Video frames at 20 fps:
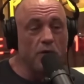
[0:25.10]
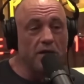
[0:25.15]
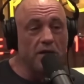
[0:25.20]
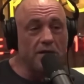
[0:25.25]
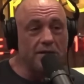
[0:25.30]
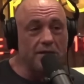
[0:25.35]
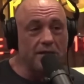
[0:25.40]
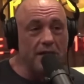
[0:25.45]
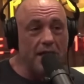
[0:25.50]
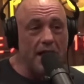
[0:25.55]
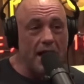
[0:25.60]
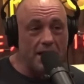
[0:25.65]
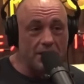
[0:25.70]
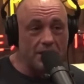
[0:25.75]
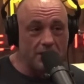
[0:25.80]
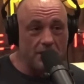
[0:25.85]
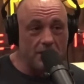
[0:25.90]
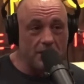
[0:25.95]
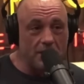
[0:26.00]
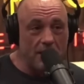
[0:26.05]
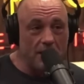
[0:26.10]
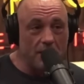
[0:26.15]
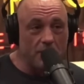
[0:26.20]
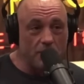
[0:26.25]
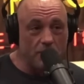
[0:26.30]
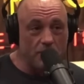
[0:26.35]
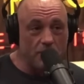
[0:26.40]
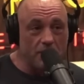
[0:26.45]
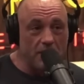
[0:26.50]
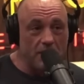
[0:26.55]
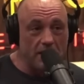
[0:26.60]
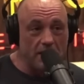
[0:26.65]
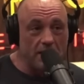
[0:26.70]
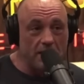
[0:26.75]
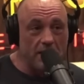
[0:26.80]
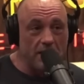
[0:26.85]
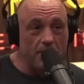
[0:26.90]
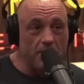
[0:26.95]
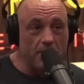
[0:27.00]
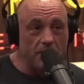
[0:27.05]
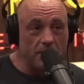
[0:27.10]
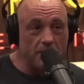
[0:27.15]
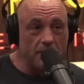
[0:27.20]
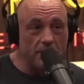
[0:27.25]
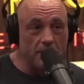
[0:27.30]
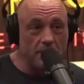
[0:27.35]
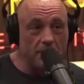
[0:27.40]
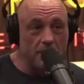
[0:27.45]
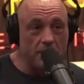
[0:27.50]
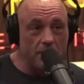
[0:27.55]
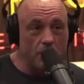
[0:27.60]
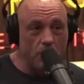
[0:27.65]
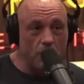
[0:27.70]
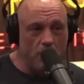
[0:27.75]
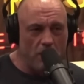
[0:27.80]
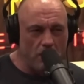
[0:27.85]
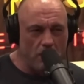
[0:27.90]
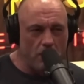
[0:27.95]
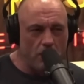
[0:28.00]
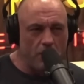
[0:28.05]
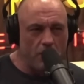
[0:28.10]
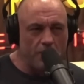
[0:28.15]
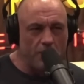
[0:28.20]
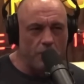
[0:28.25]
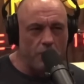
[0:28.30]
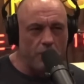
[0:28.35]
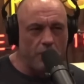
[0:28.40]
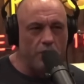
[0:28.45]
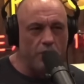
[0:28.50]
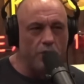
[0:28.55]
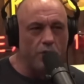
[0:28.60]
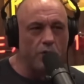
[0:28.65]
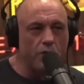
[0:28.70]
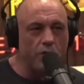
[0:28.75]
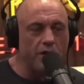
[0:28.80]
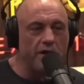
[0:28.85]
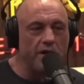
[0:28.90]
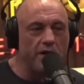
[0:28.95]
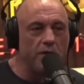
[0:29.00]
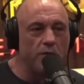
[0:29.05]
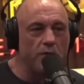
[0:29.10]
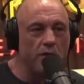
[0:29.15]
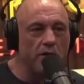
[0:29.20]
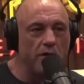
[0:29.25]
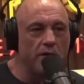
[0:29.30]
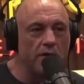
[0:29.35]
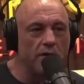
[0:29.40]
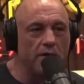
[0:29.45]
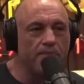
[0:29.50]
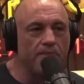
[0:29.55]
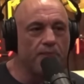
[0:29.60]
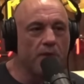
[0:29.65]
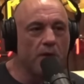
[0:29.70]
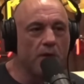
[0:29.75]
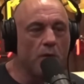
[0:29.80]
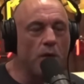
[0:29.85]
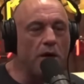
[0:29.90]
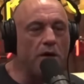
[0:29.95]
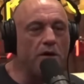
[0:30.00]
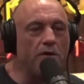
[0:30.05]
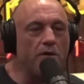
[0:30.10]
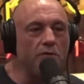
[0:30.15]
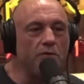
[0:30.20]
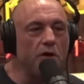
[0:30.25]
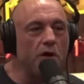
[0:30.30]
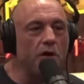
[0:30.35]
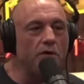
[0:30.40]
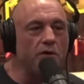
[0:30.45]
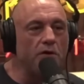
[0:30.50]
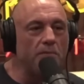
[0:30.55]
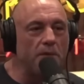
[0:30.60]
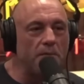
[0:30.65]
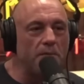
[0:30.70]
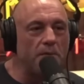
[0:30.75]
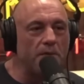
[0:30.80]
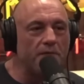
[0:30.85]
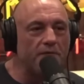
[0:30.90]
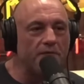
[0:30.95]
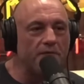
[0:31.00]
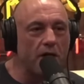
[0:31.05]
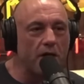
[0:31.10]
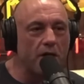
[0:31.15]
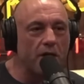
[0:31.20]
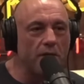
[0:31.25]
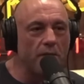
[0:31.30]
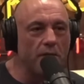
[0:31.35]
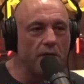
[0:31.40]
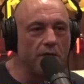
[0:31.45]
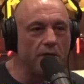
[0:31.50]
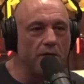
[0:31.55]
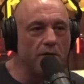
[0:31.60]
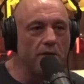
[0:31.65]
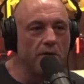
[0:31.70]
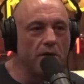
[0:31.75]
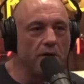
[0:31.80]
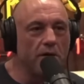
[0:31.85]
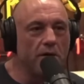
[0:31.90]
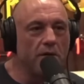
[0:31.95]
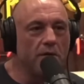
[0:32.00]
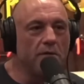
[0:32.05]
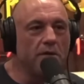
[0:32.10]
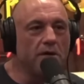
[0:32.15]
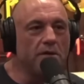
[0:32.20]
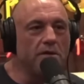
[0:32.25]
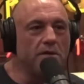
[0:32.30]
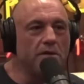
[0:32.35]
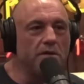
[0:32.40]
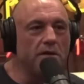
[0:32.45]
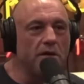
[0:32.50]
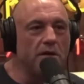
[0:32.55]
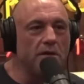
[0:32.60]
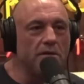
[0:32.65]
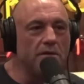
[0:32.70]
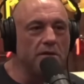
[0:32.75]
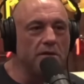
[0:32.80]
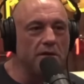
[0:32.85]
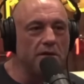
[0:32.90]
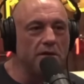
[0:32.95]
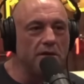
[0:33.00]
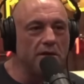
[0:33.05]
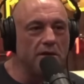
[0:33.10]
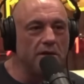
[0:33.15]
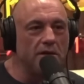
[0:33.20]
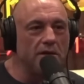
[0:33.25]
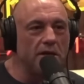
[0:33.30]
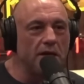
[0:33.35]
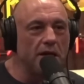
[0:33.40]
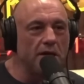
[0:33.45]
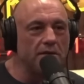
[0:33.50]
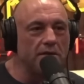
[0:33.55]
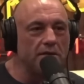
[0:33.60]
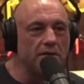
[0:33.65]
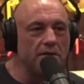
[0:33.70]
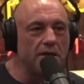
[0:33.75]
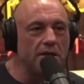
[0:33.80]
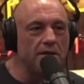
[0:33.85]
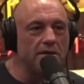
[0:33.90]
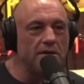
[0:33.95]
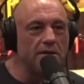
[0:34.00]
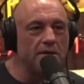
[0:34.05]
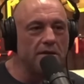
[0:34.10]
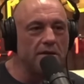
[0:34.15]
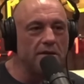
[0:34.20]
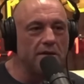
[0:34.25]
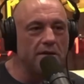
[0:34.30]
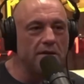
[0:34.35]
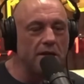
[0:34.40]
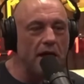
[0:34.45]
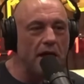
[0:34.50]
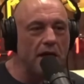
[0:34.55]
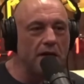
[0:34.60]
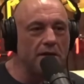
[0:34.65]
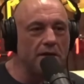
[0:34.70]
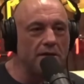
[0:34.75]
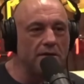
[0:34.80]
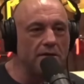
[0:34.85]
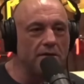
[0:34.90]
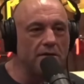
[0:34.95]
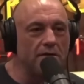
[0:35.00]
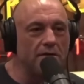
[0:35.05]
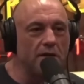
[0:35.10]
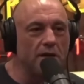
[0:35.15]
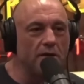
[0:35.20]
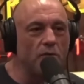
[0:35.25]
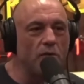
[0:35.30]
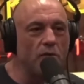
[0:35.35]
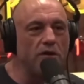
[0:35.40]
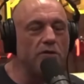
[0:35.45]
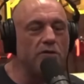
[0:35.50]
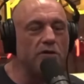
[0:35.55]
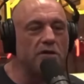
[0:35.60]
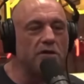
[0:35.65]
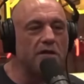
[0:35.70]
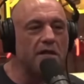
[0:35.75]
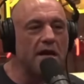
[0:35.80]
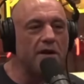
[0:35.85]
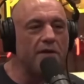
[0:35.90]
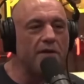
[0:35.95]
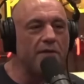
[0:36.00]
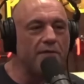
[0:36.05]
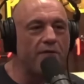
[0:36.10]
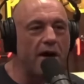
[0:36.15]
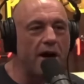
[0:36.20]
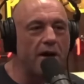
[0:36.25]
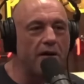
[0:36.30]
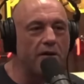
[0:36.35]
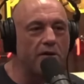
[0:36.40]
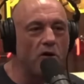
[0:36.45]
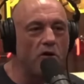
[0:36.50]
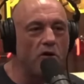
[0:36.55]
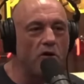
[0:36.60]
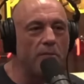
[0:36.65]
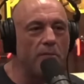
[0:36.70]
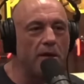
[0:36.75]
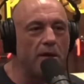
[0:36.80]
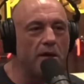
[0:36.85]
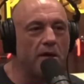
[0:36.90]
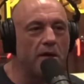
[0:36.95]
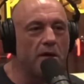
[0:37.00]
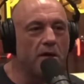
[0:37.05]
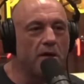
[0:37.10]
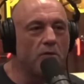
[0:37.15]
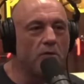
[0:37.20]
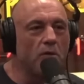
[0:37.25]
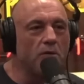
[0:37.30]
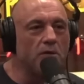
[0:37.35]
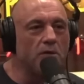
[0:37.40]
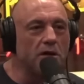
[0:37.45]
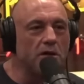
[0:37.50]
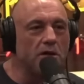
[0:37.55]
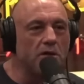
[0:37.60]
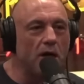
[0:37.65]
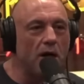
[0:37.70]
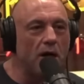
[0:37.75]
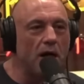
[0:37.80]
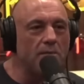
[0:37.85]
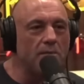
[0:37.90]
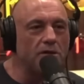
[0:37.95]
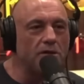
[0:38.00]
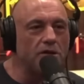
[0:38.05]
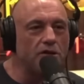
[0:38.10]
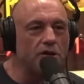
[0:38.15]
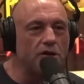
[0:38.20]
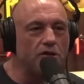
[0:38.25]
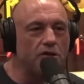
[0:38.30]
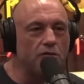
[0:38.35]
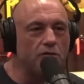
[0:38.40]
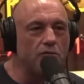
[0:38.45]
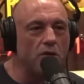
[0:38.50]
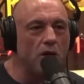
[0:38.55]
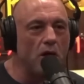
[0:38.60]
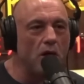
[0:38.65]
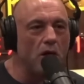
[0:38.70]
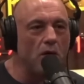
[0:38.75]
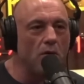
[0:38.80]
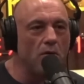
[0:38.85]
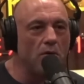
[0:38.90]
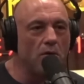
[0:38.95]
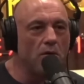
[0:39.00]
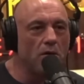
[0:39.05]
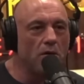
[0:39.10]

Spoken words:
What is it actually like when you get in that building? Like, what are you greeted with? When do you know that people are fucking with you? When do you know that the intelligence agency is lying to you? Like, when you decided to fire Comey, what was the thought? How much did you know?